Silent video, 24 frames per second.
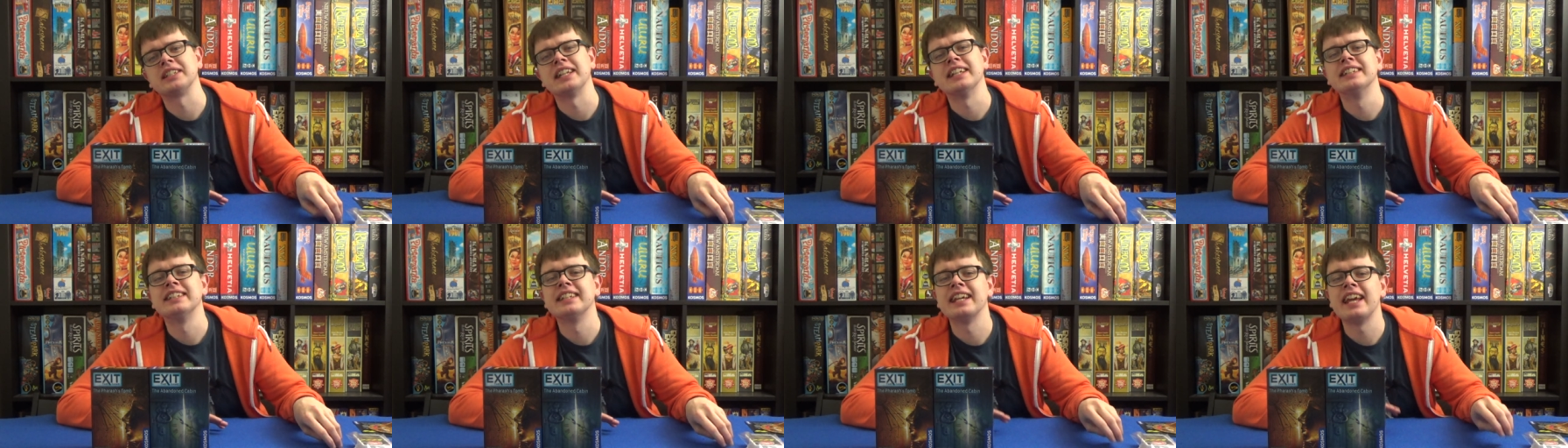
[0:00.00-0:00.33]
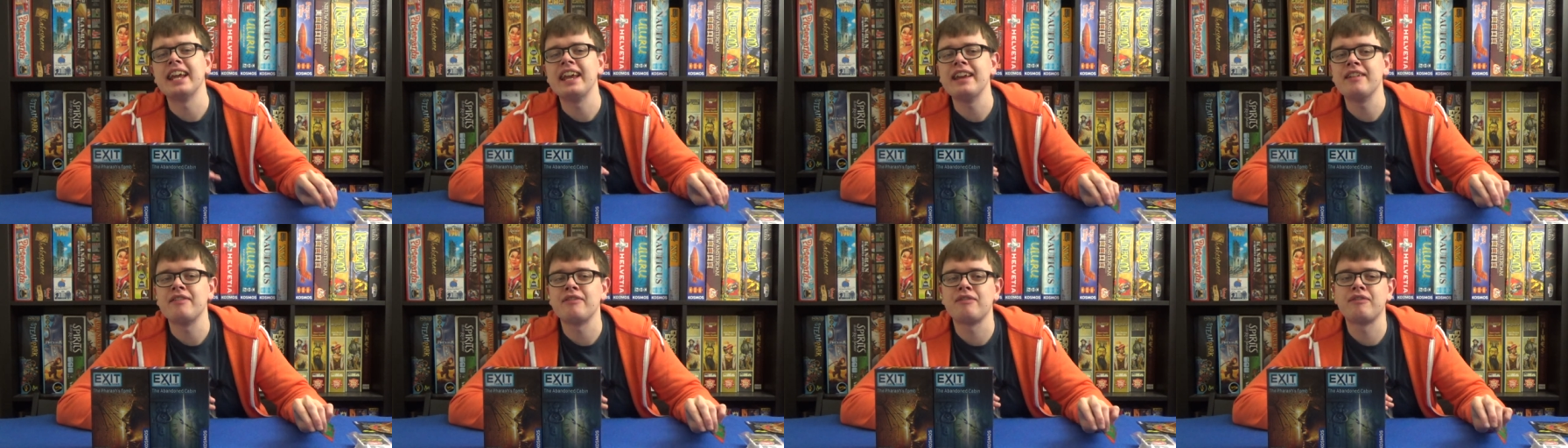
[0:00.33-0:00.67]
And
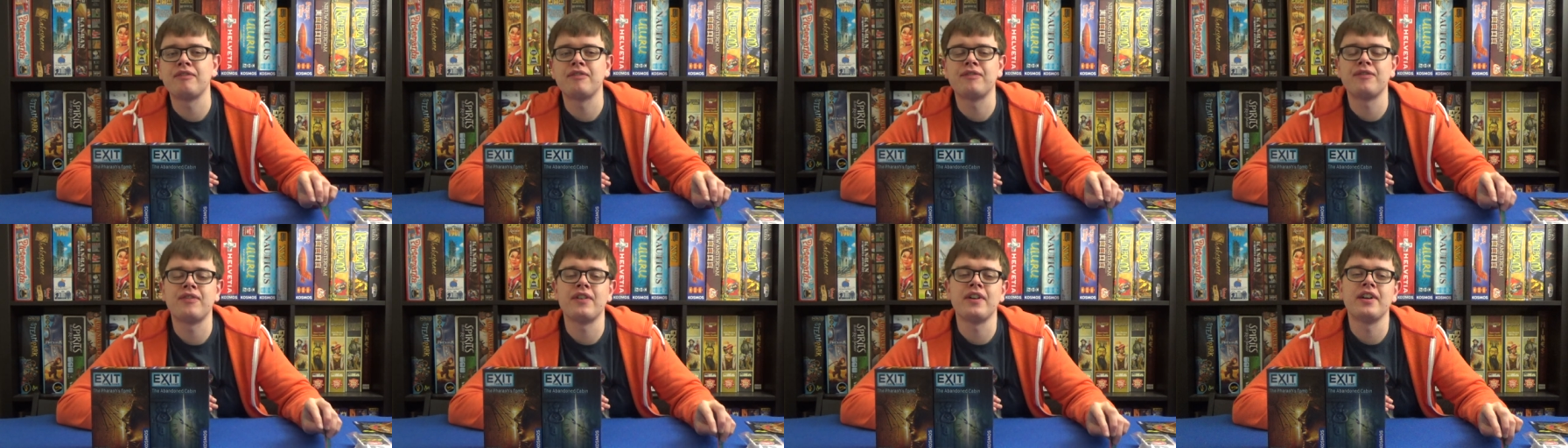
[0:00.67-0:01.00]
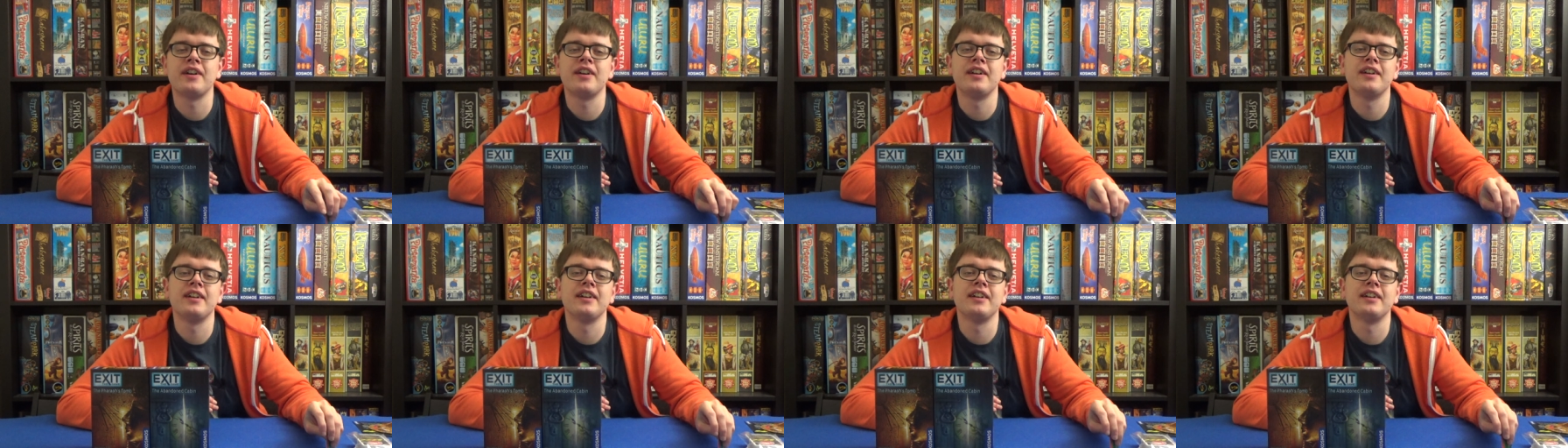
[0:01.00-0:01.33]
if
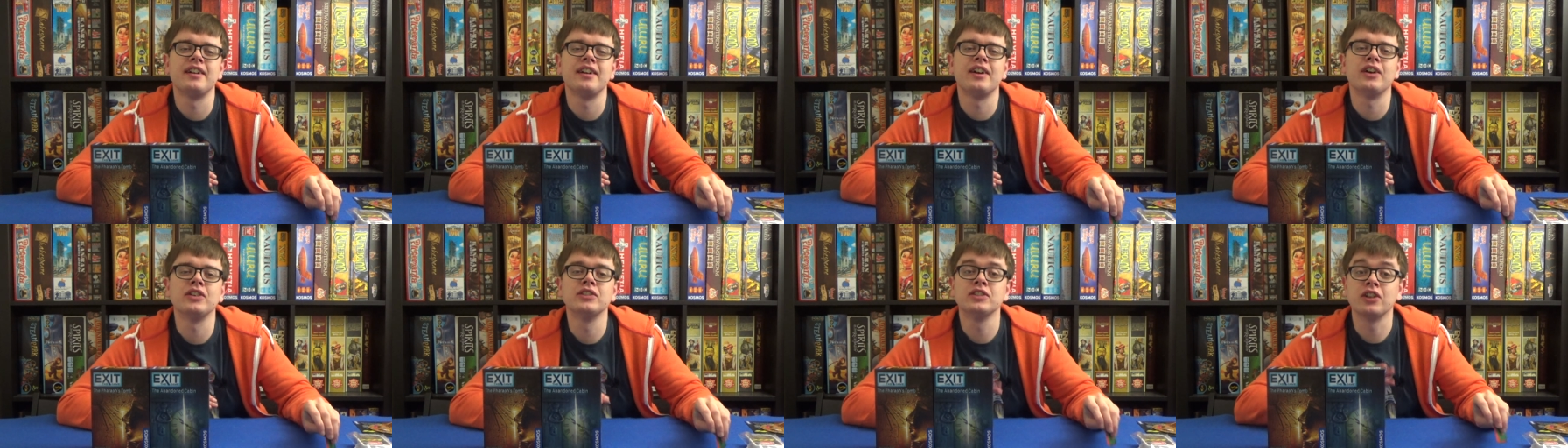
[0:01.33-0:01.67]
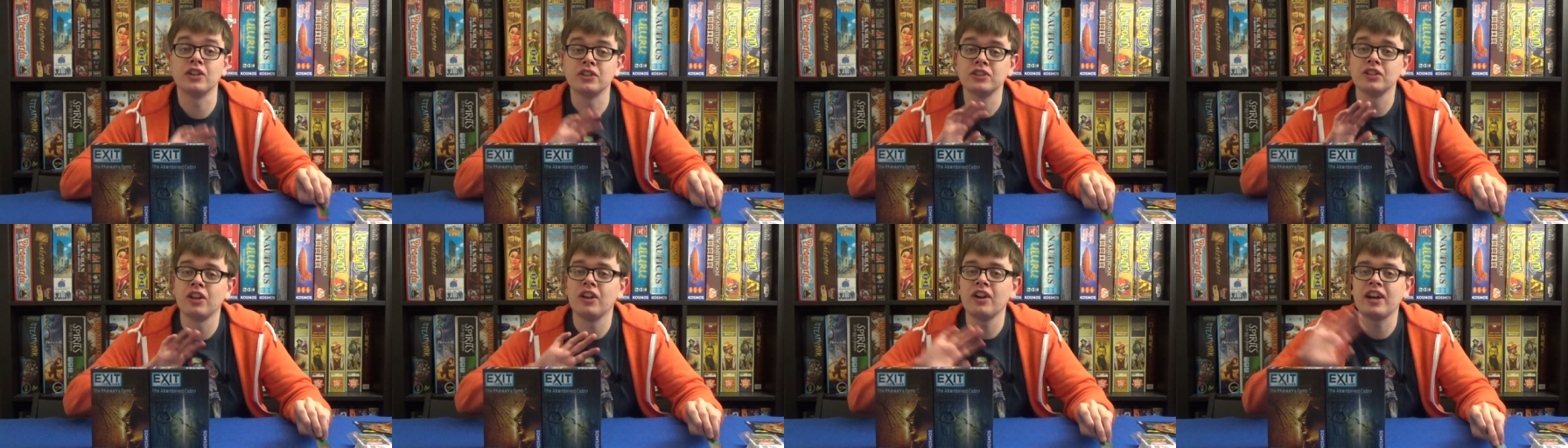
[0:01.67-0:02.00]

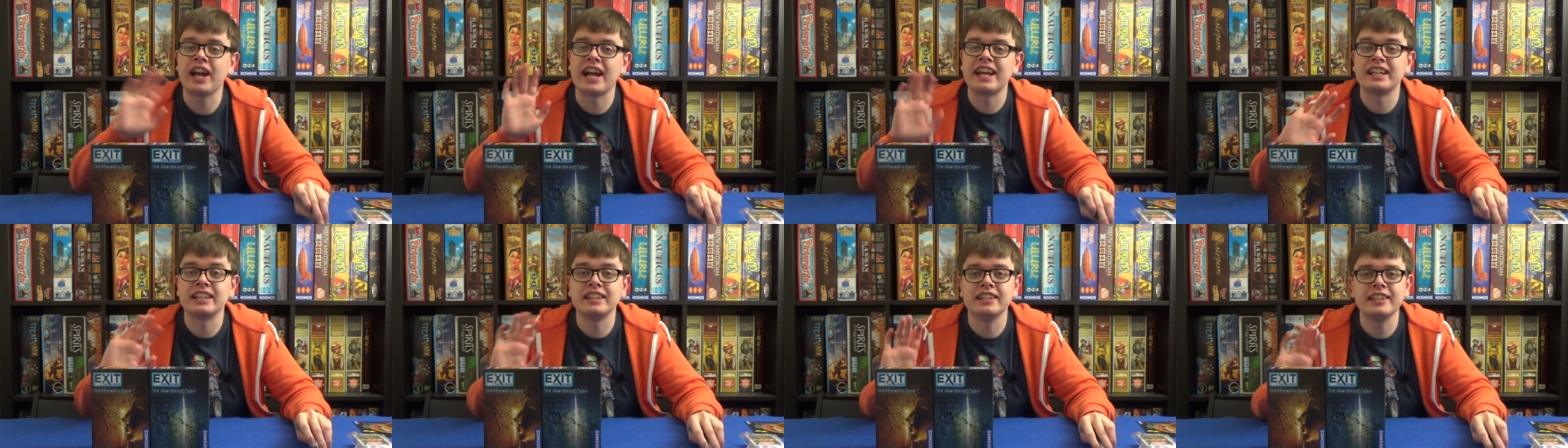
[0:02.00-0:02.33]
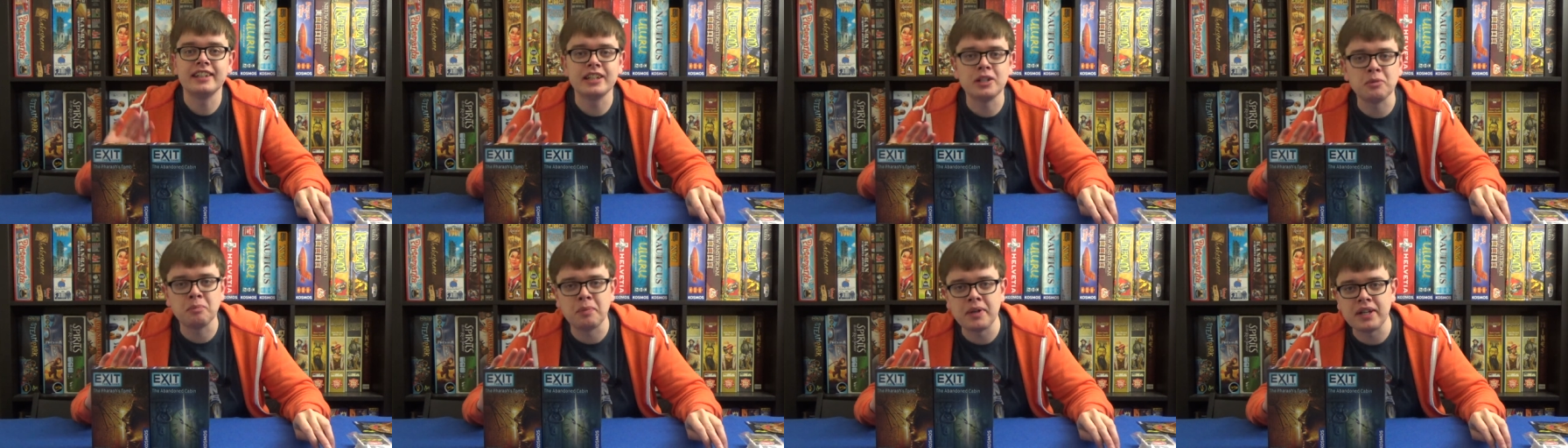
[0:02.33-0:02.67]
Unlock had a
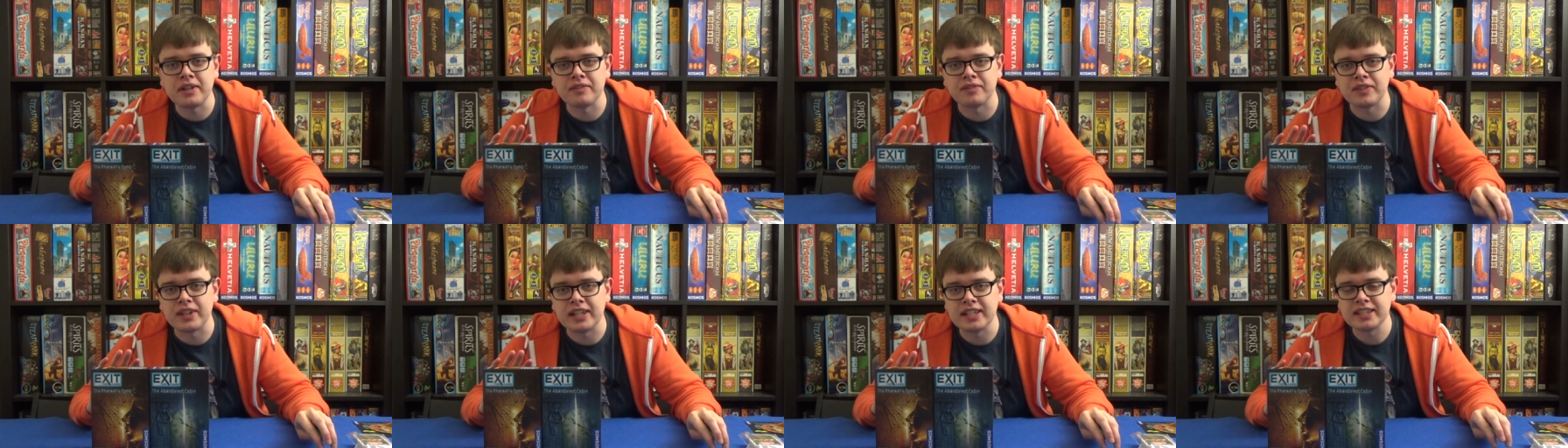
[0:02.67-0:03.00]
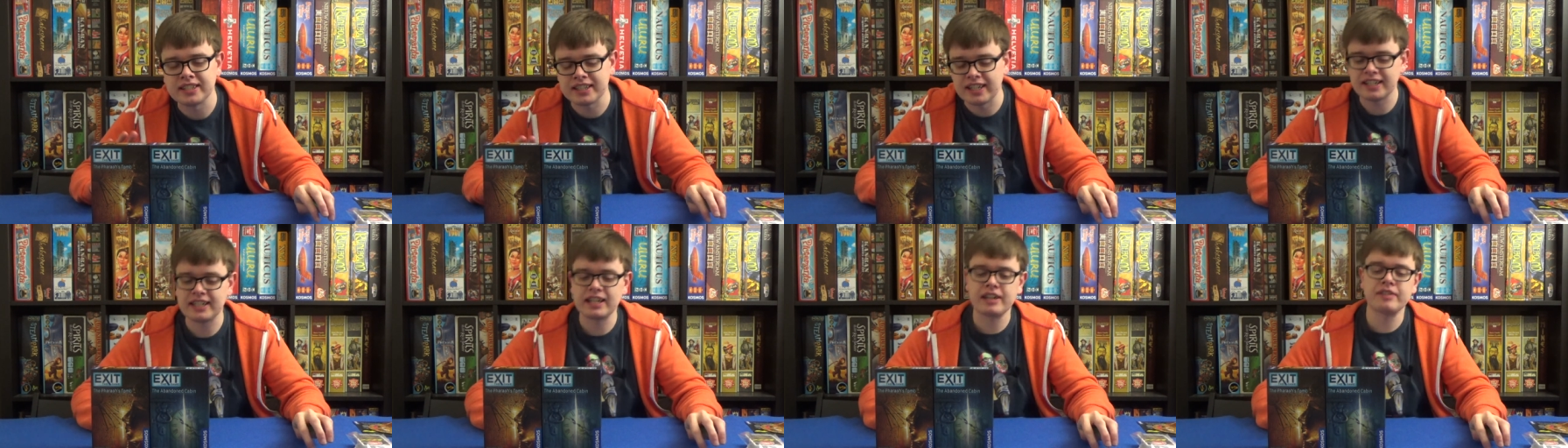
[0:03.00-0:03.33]
little bit of
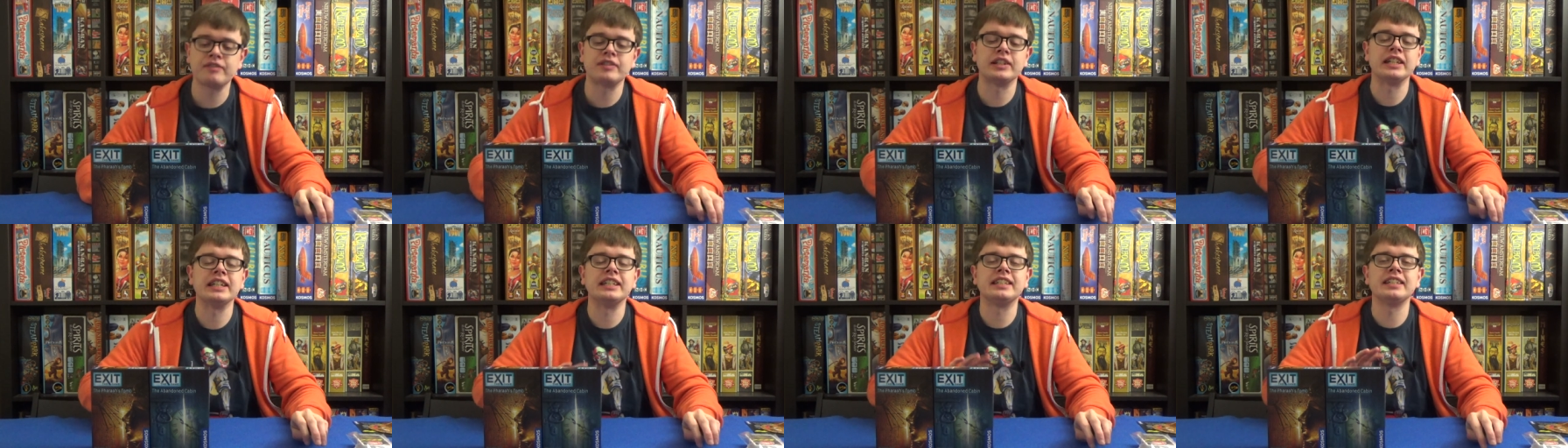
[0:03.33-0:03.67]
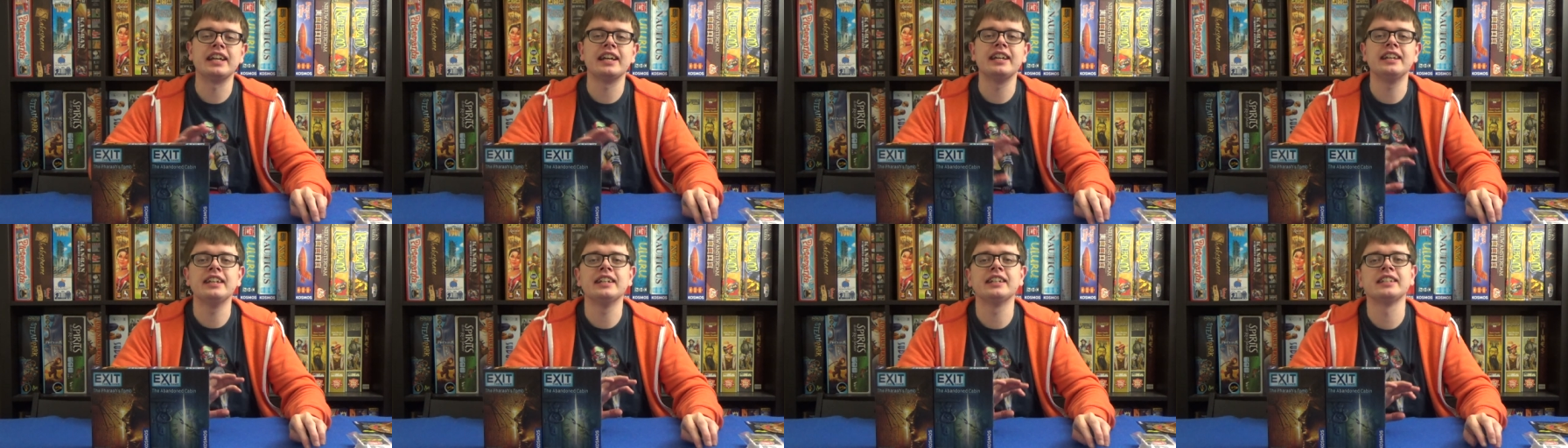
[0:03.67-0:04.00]
this, and it definitely
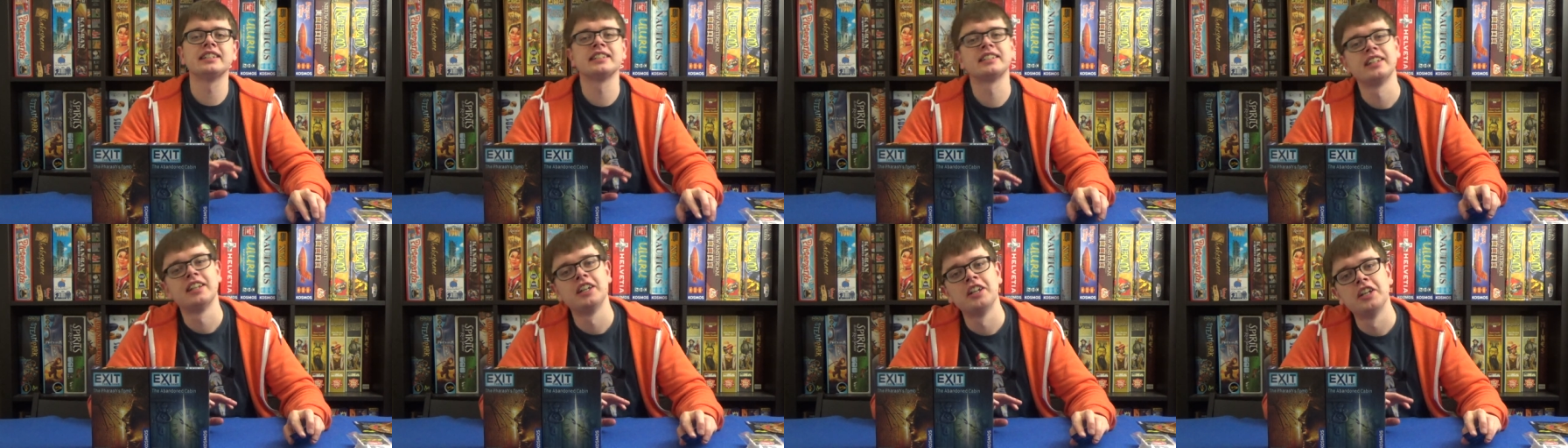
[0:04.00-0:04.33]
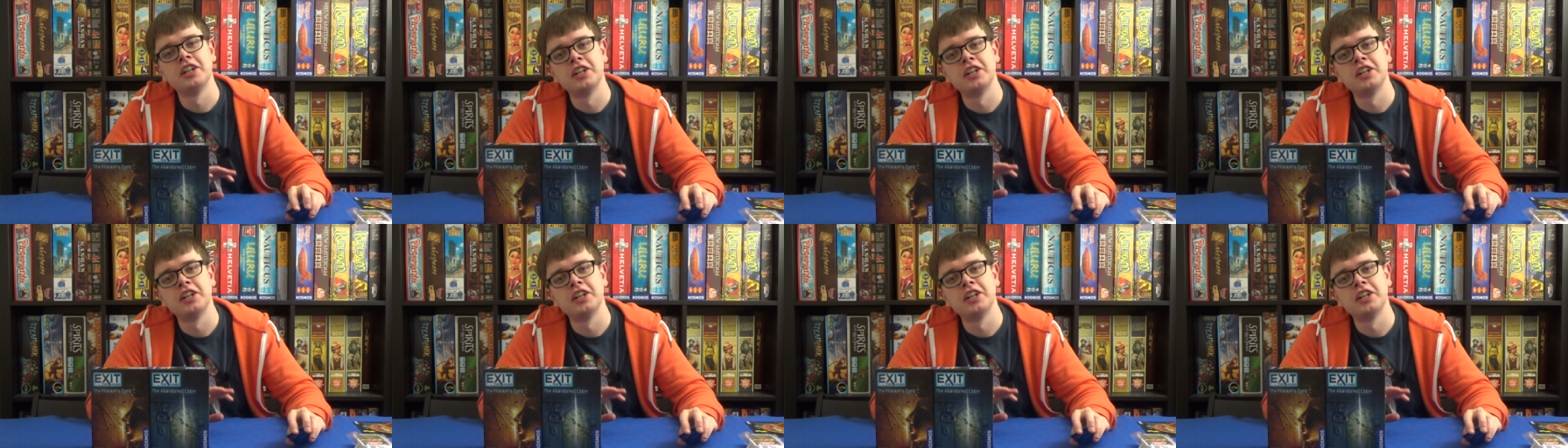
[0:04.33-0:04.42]
takes